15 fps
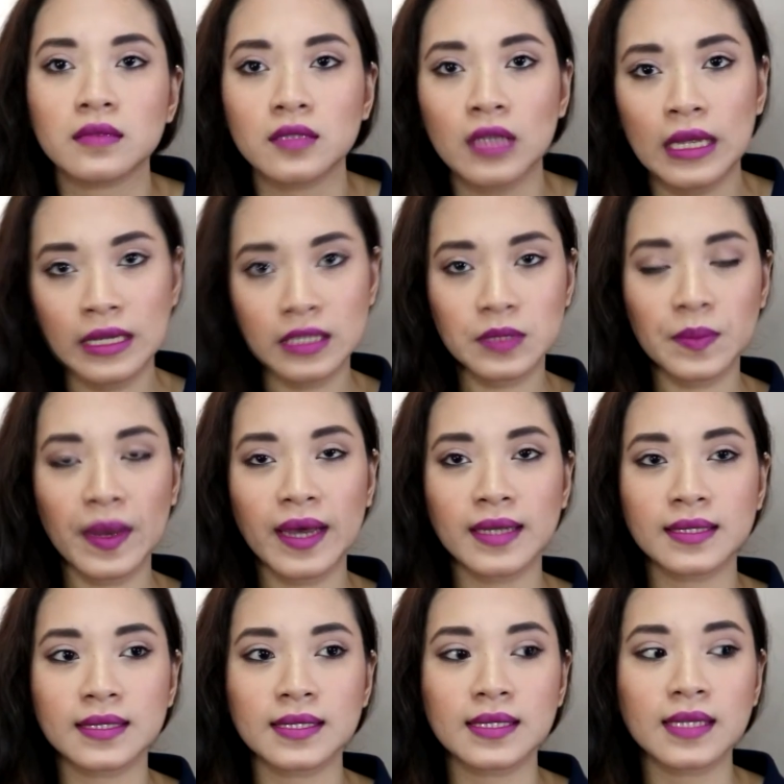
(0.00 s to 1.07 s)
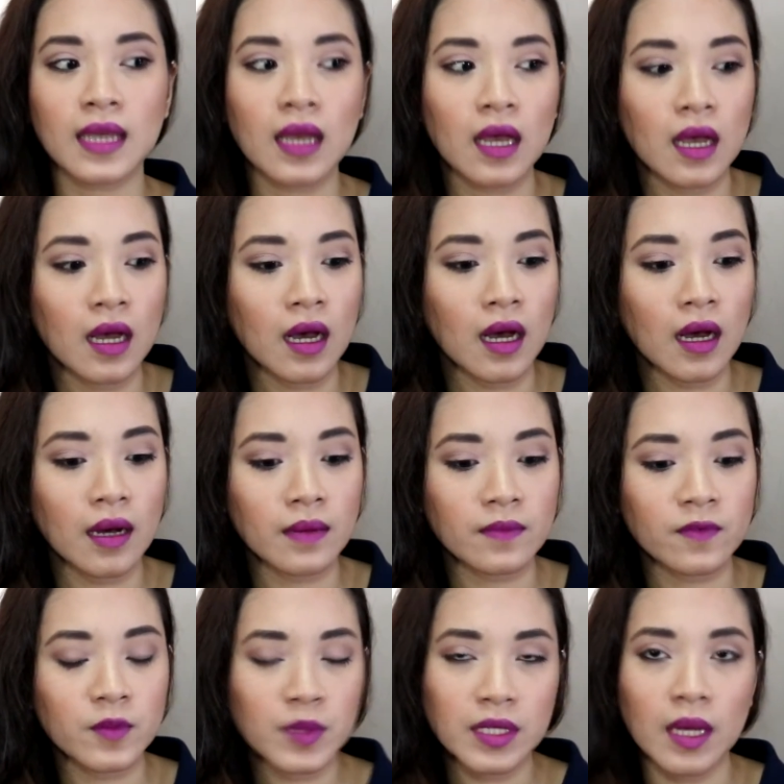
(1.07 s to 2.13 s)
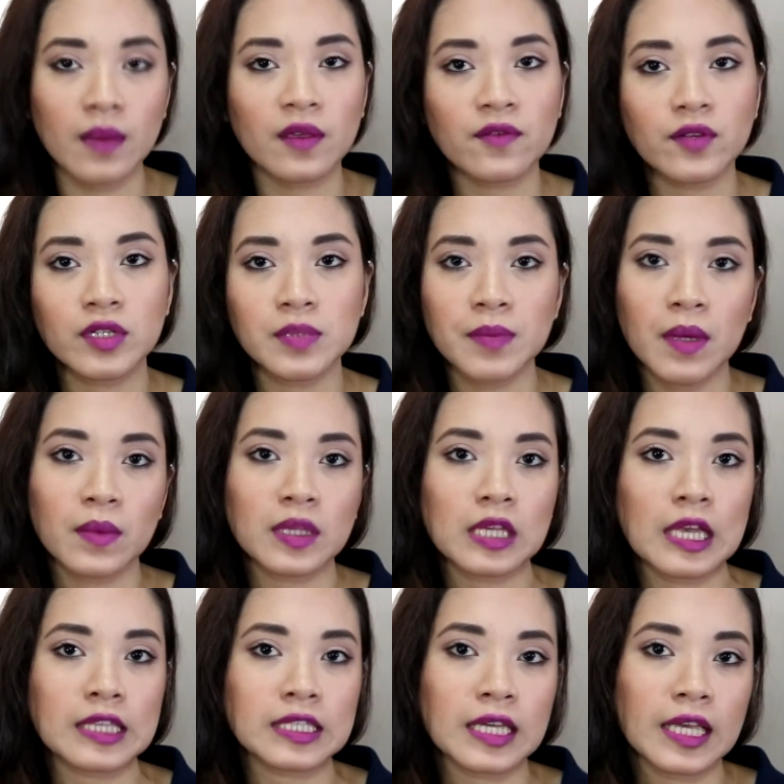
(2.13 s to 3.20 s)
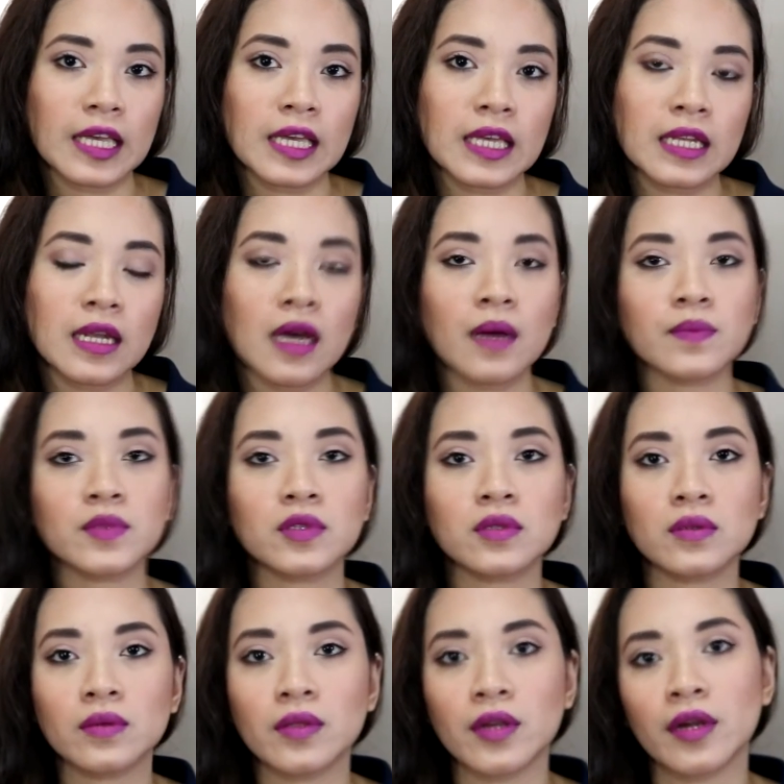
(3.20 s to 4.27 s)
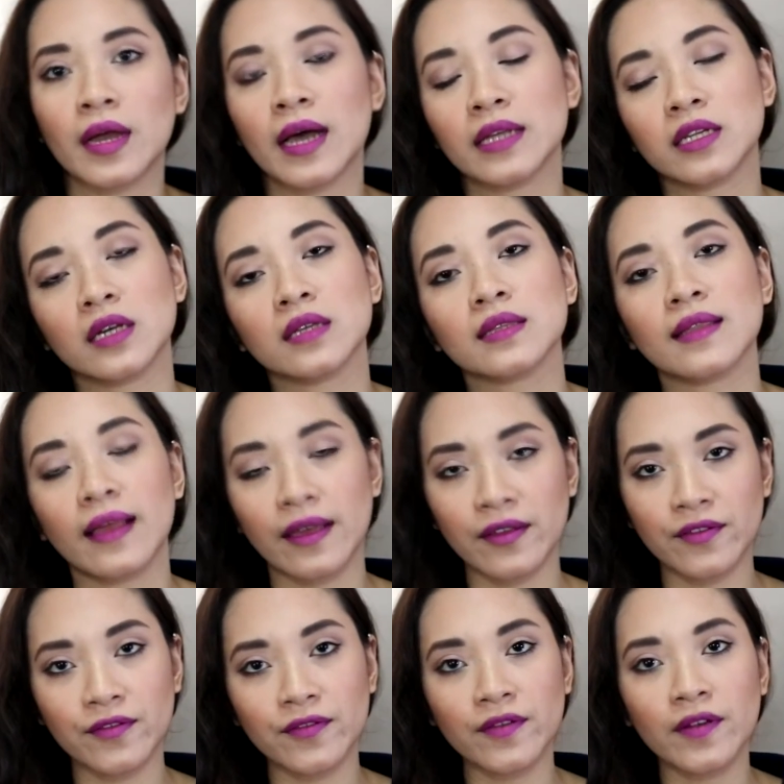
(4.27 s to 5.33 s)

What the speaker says: And it spans from the time they first met as a kid up to their adult life.